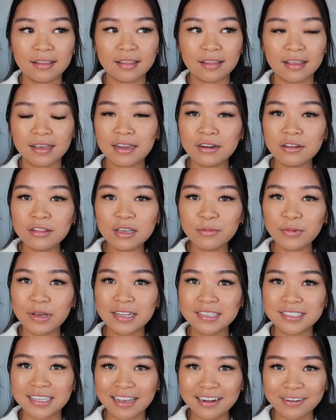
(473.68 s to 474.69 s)
like I don't think my
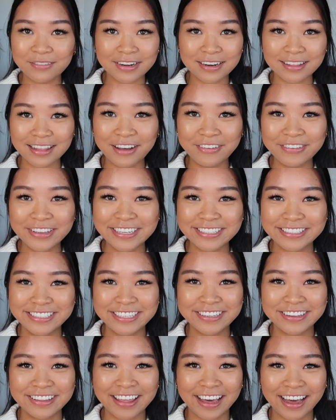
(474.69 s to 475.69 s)
anxiety would allow me
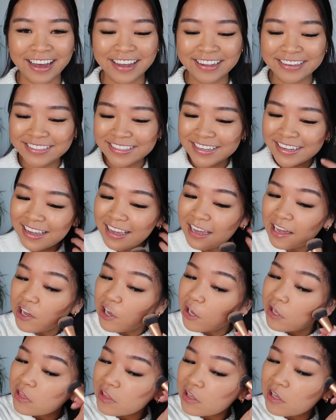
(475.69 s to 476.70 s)
to do that.
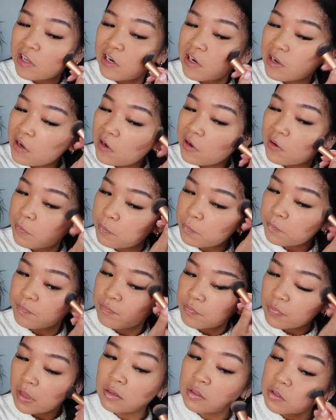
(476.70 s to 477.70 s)
And then
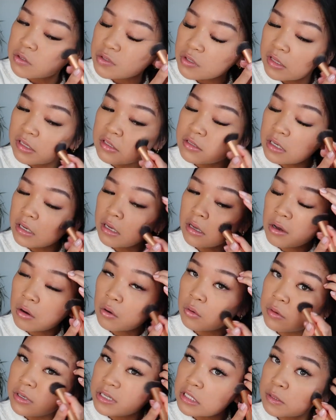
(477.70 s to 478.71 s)
so that's why I
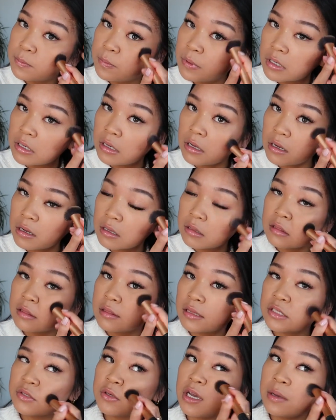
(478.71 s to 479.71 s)
always put
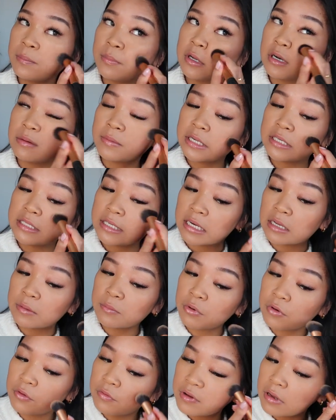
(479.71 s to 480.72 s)
on my dating
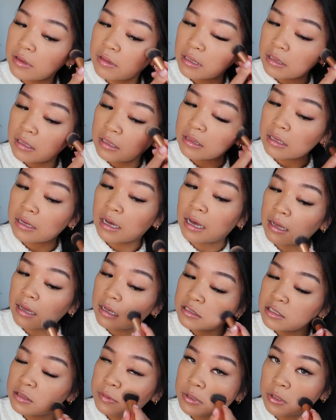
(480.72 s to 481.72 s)
profile that like the
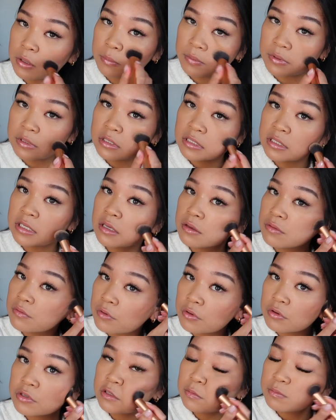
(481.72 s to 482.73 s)
has to be open to taking
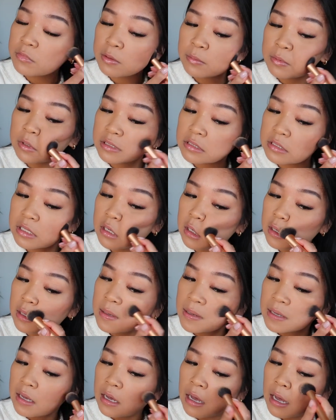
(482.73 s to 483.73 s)
photos of me, because
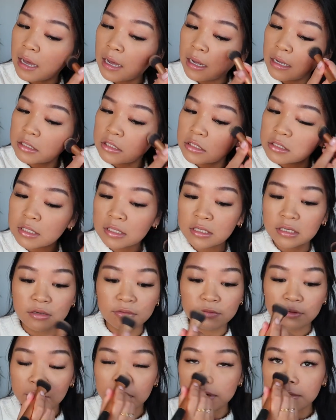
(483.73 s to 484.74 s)
I just like need
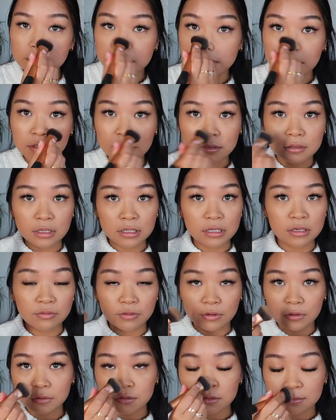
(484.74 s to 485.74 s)
photos. Like I need
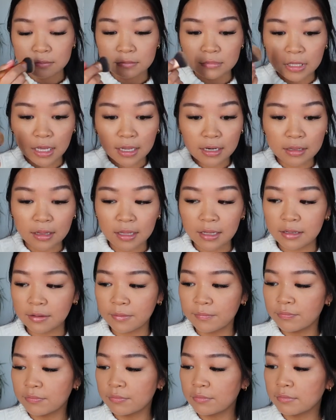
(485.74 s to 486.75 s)
photos. And like
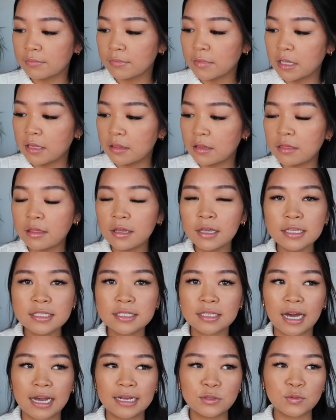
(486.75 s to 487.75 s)
the thing is,
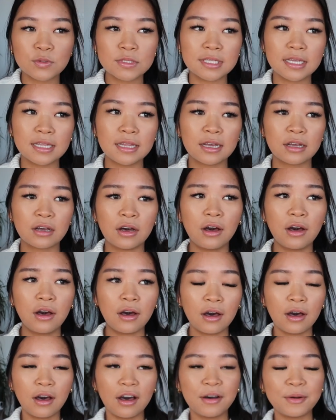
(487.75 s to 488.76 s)
guys will say like
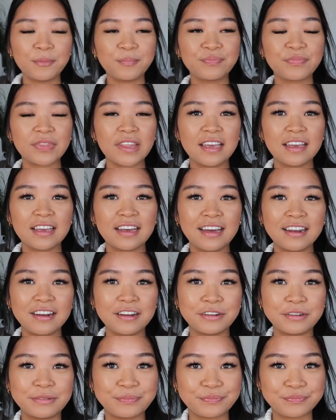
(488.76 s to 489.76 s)
I don't
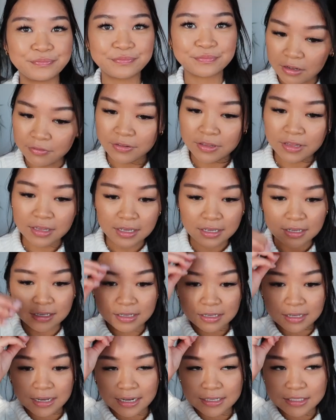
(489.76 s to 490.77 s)
know, I feel
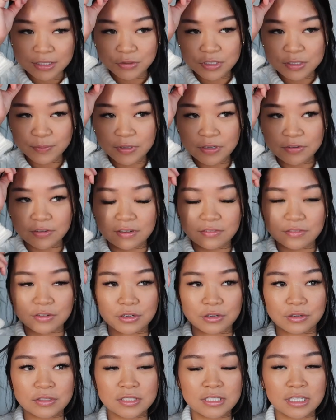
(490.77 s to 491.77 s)
like guys always make fun of
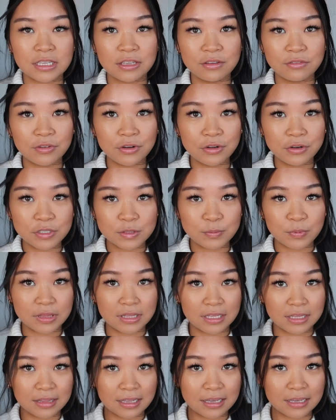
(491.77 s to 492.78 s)
girls taking photos, but
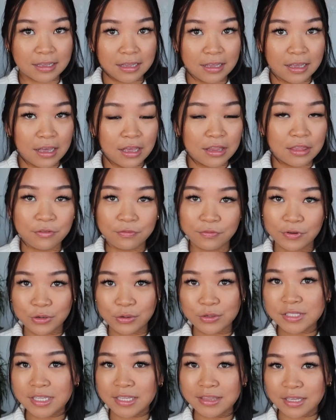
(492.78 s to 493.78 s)
then like the
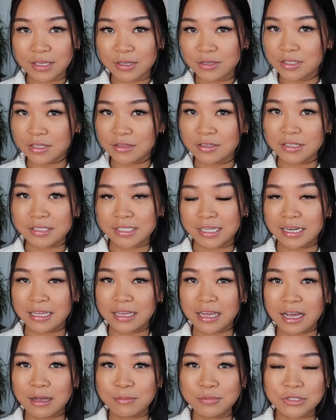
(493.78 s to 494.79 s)
photos that they use on their dating
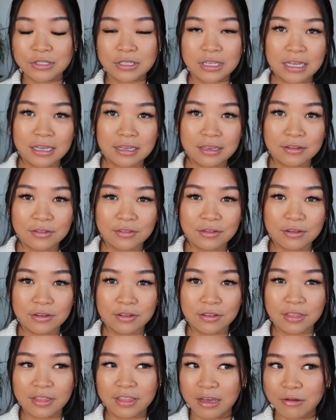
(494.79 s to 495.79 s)
apps are like
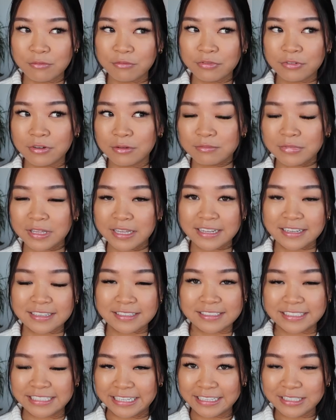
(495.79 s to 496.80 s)
them from
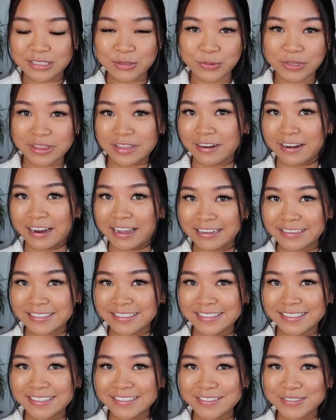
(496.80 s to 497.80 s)
like dates with their
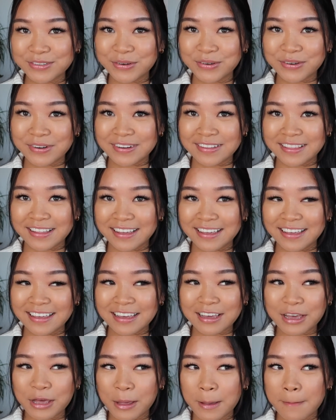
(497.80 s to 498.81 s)
exes, or
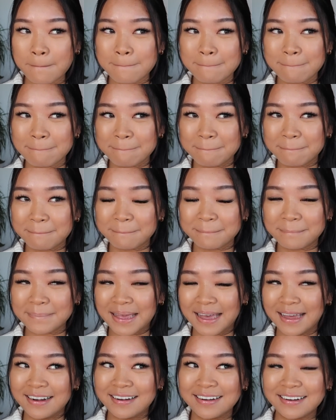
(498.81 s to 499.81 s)
like
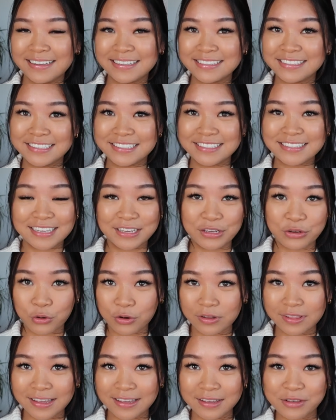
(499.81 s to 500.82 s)
it's just like,
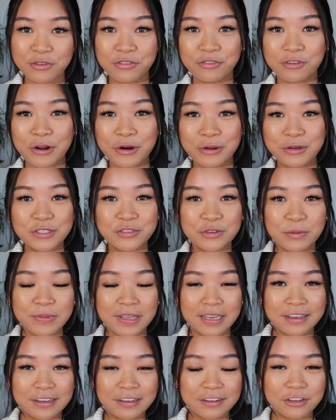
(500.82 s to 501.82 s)
or like photos from
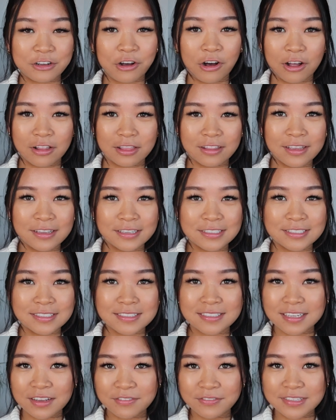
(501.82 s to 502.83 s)
like college and
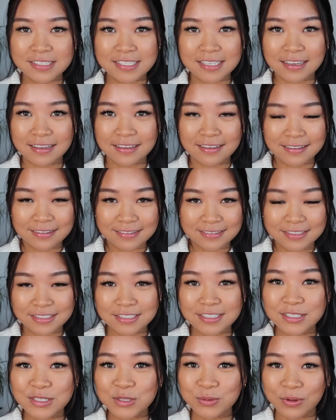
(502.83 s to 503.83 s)
stuff. It's like,
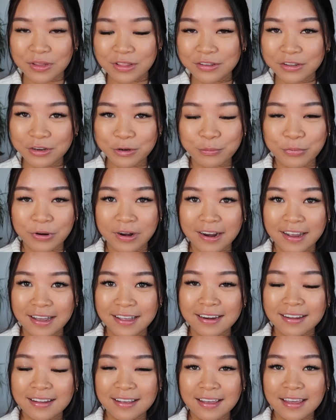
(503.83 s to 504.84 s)
just swallow your
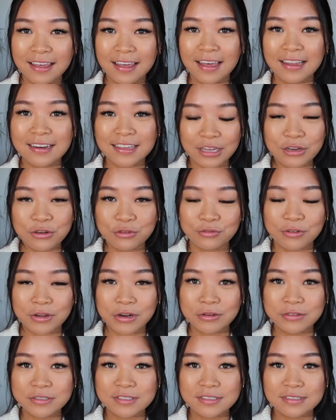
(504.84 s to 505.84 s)
pride and get new
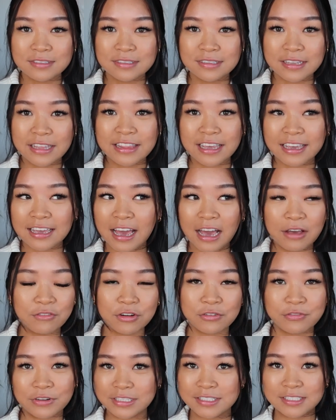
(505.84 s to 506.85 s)
photos, and like have
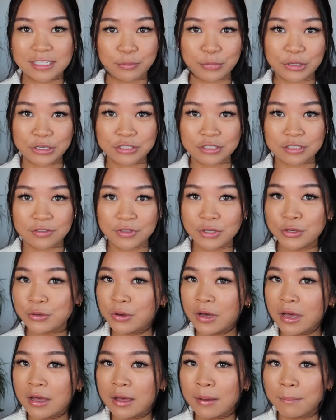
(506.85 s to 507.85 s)
your friends take pictures of you.
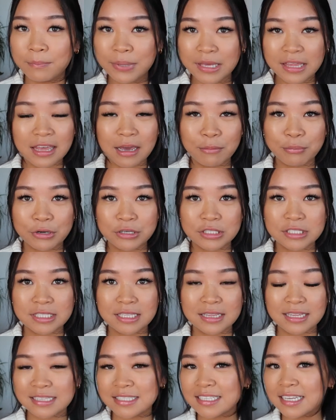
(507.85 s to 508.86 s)
Be that
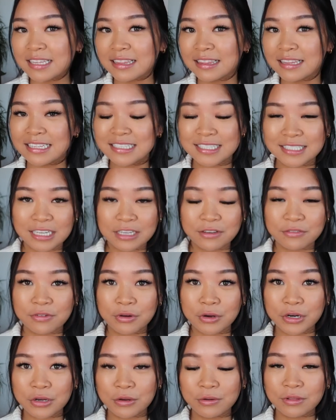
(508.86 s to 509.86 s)
person that's like, let's take a
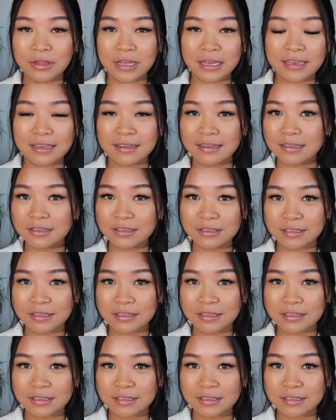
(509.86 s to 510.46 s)
photo, like,